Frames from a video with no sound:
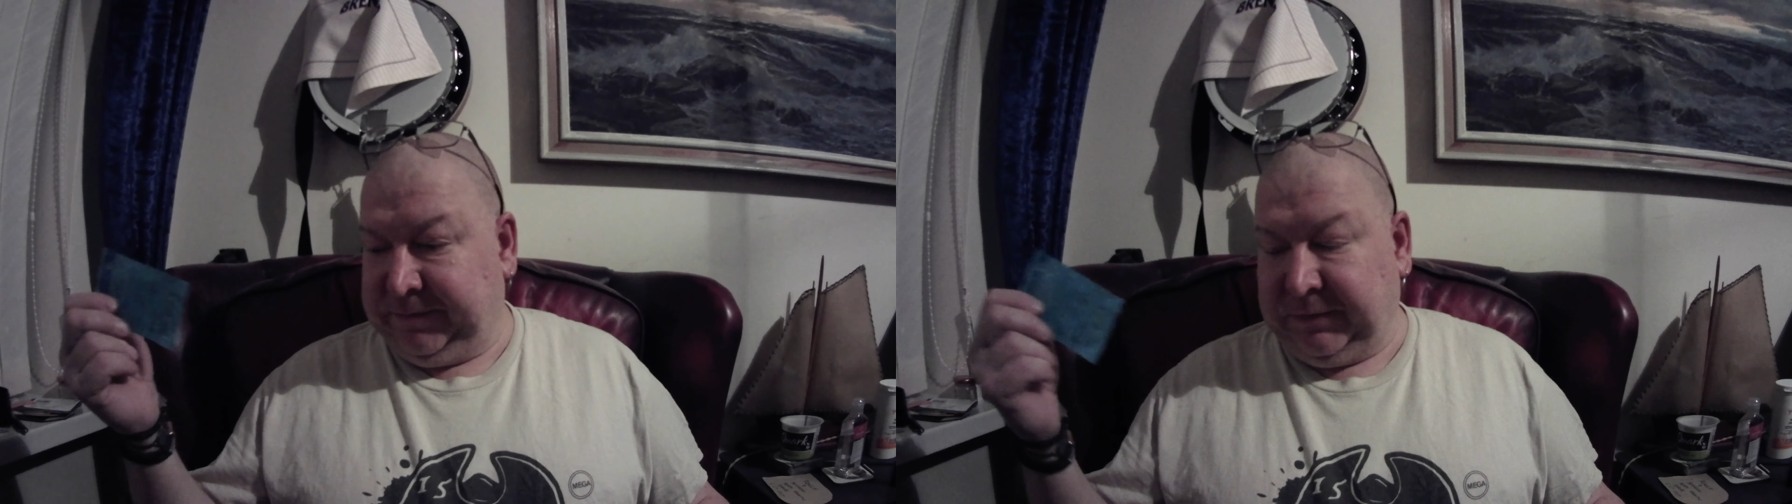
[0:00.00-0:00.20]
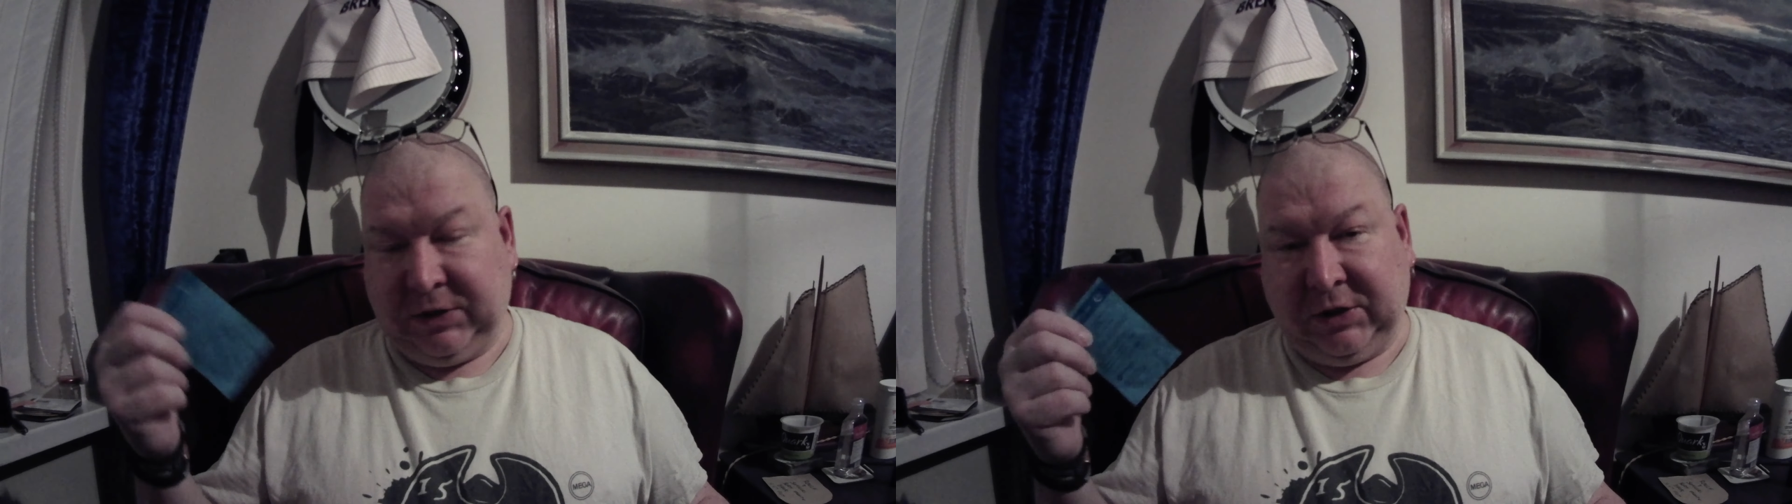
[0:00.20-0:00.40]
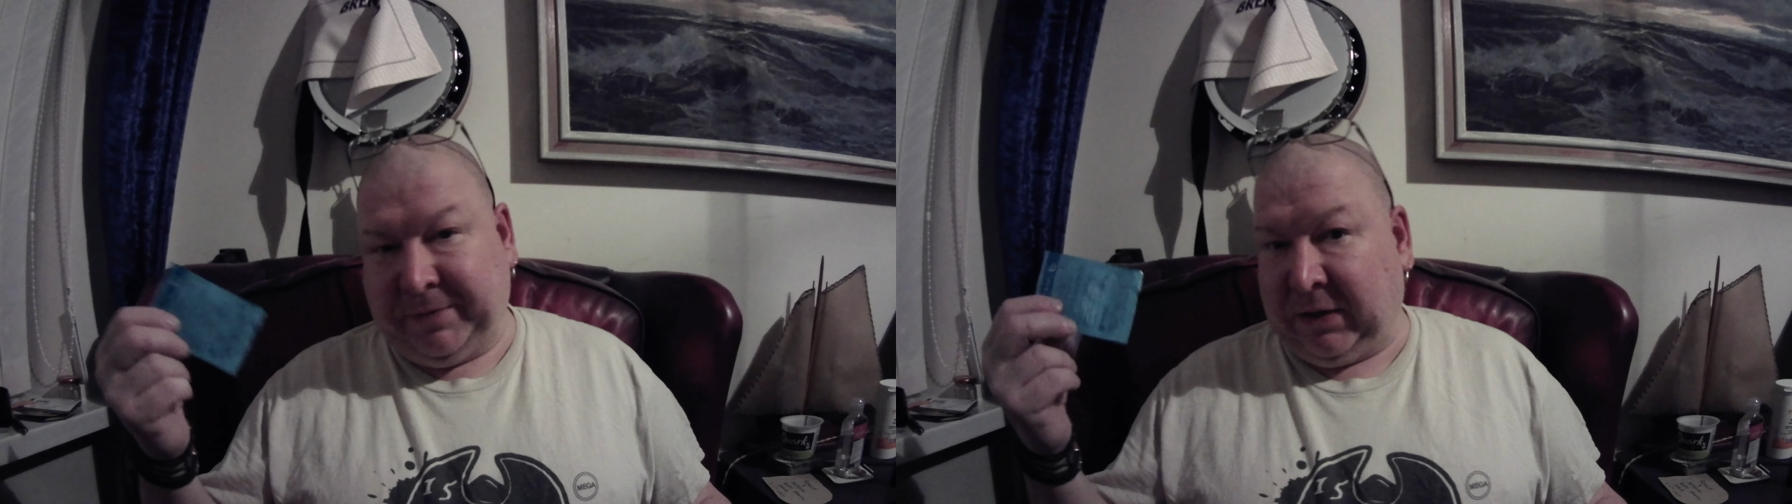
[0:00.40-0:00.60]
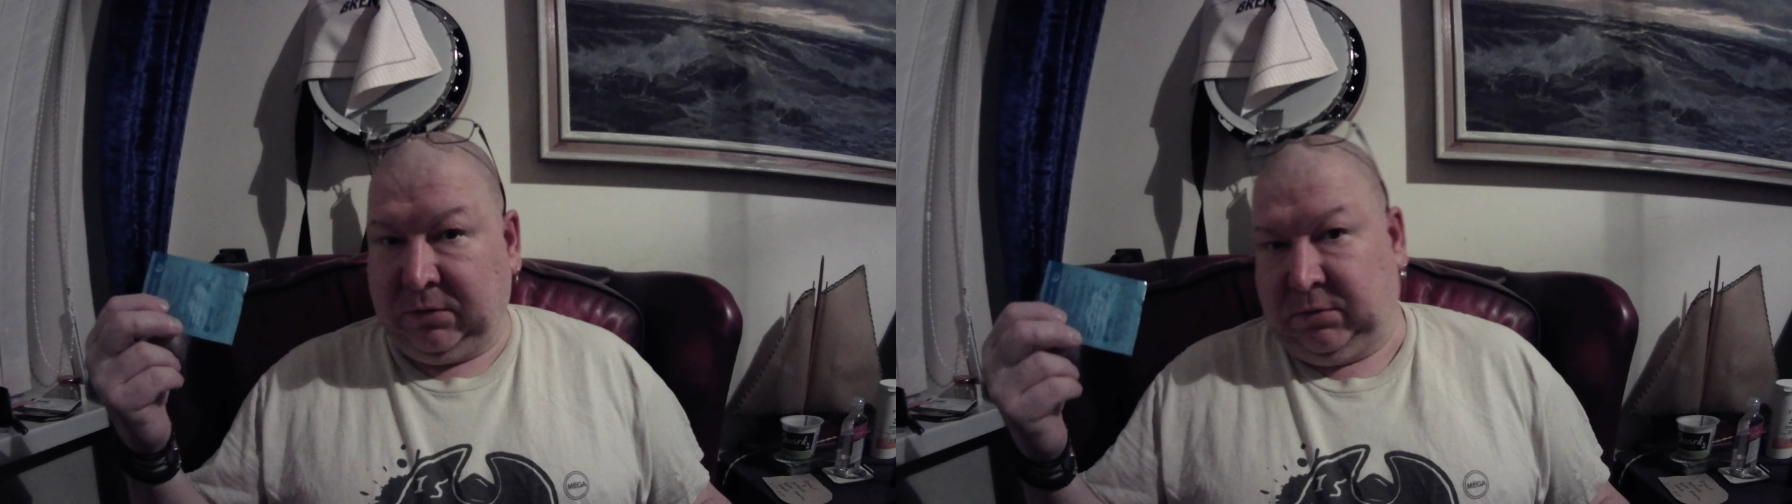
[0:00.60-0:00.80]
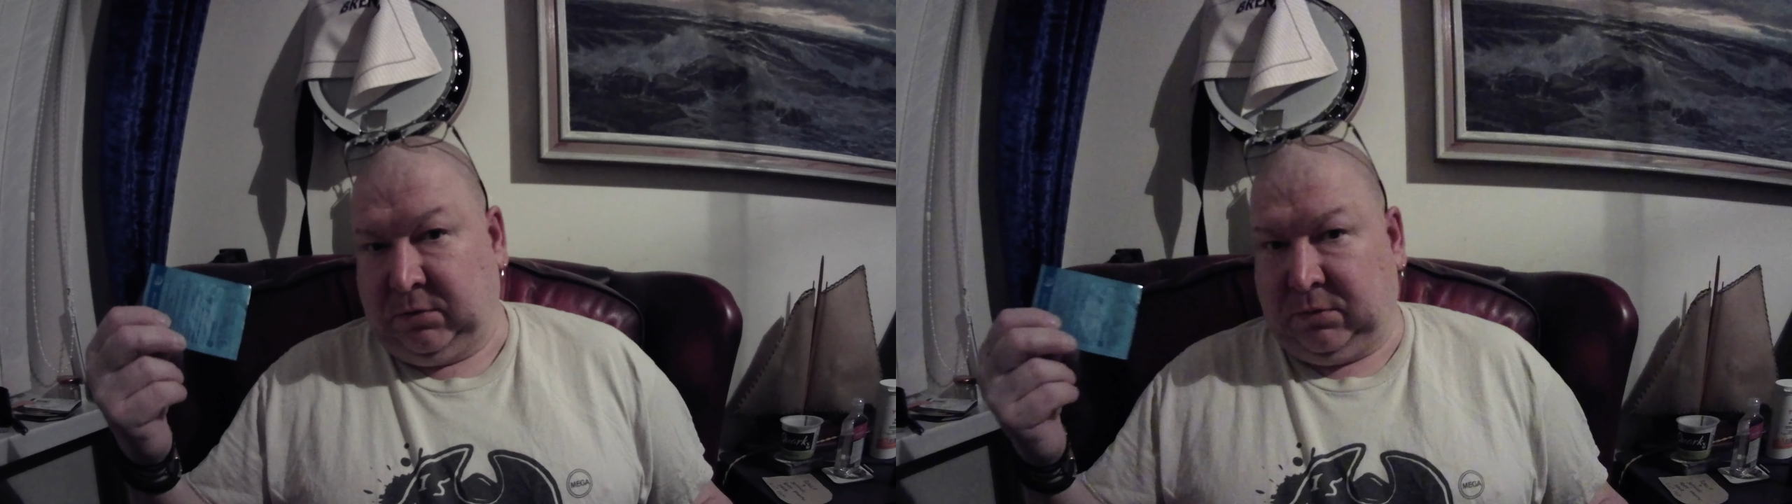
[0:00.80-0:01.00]
it's about
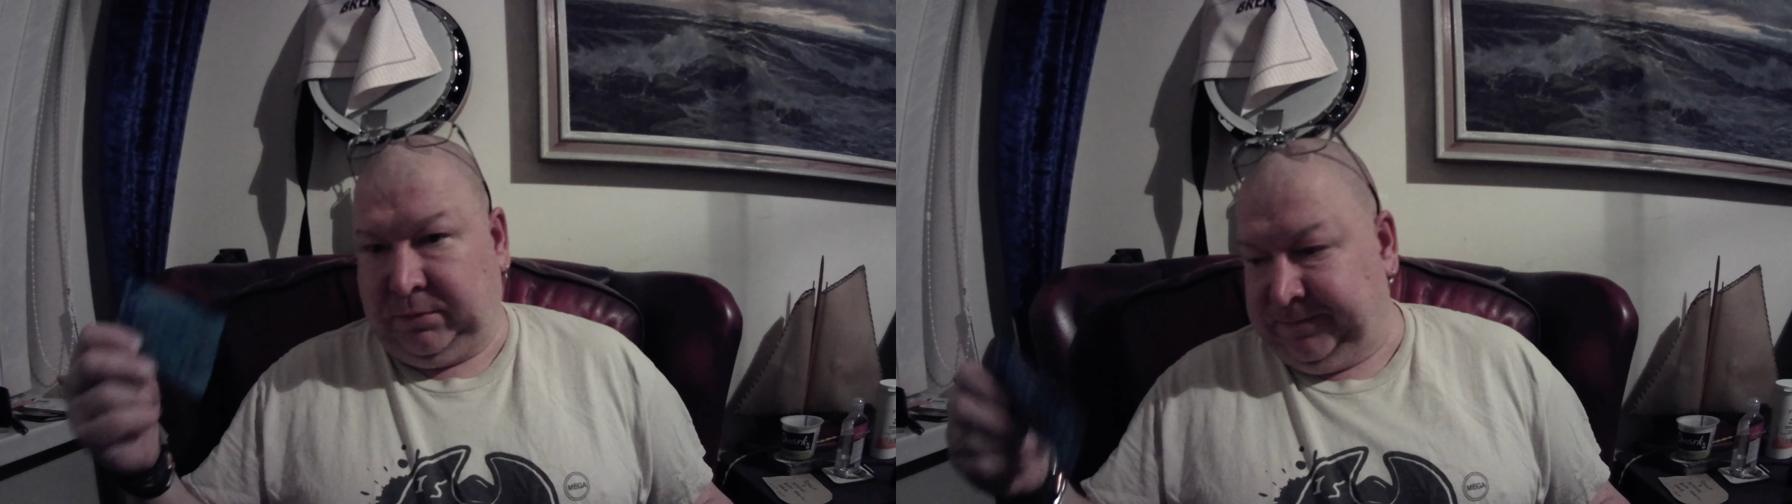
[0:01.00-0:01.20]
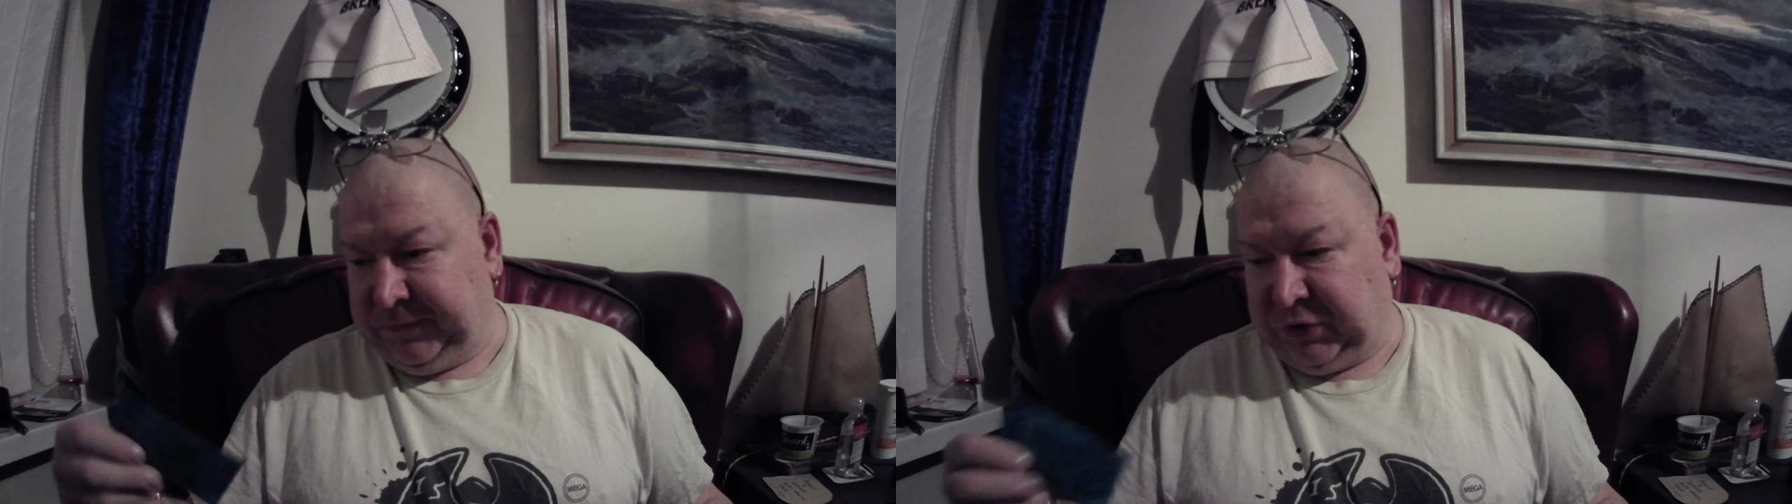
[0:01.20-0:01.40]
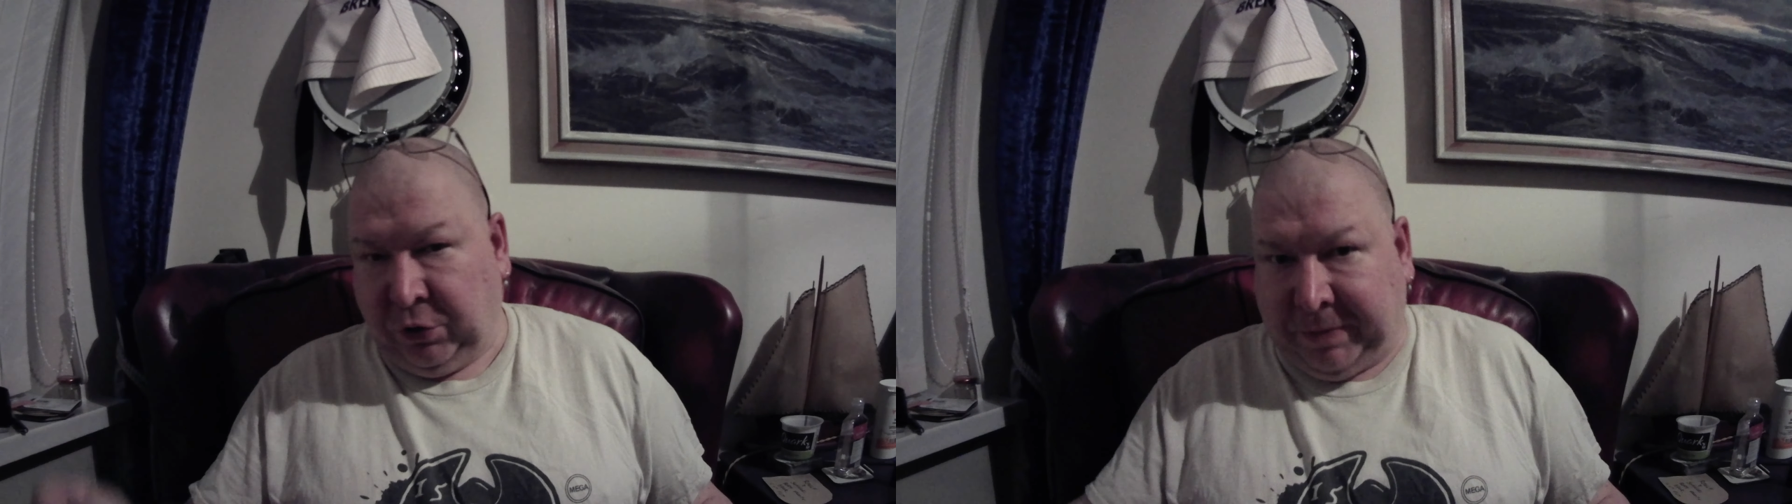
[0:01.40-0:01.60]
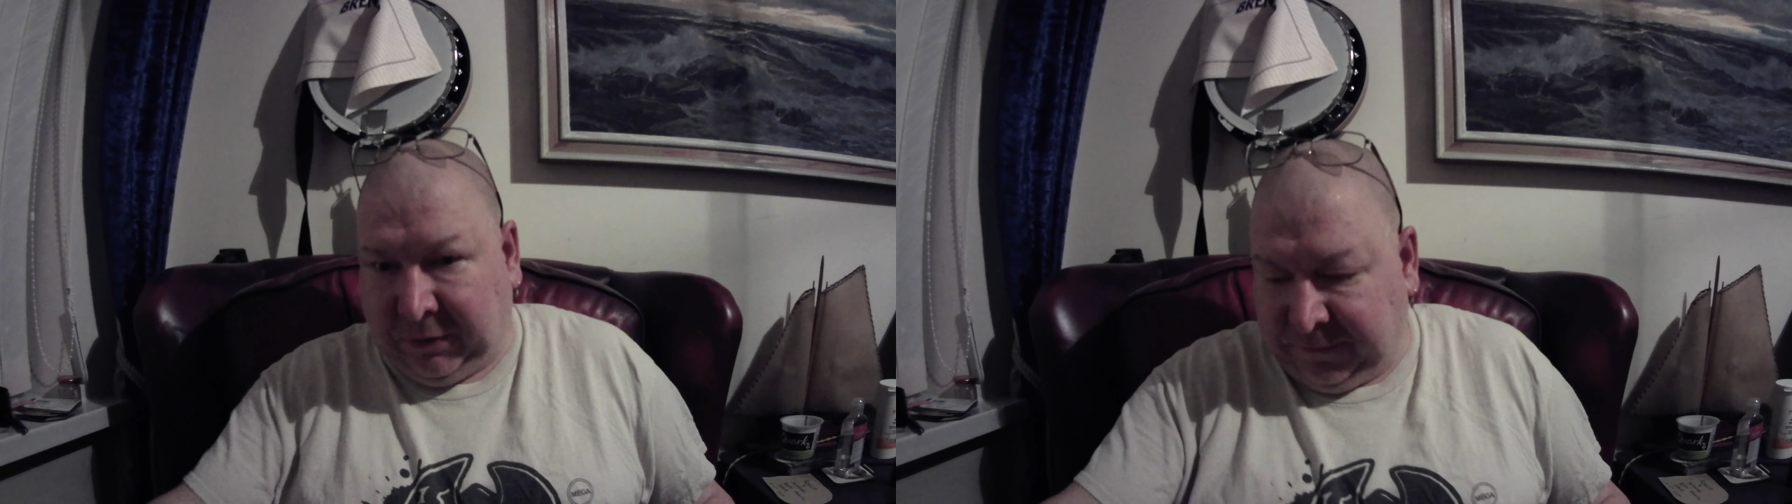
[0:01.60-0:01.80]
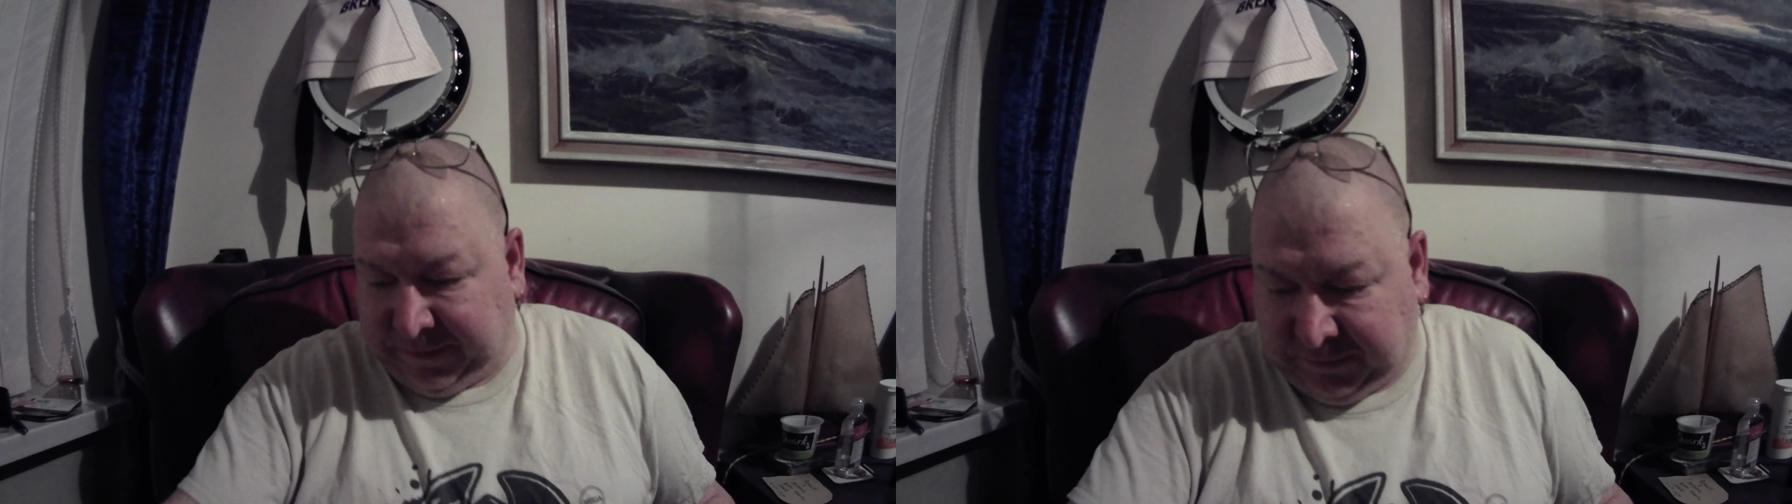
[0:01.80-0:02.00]

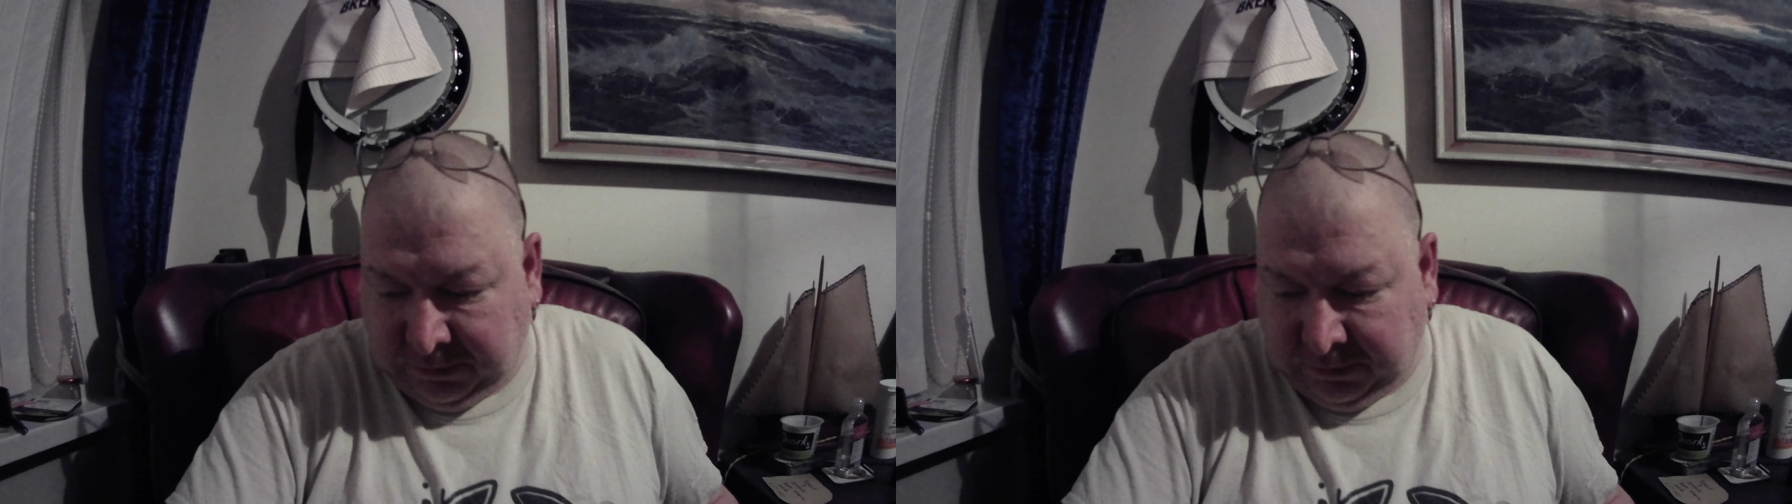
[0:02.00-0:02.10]
£2.50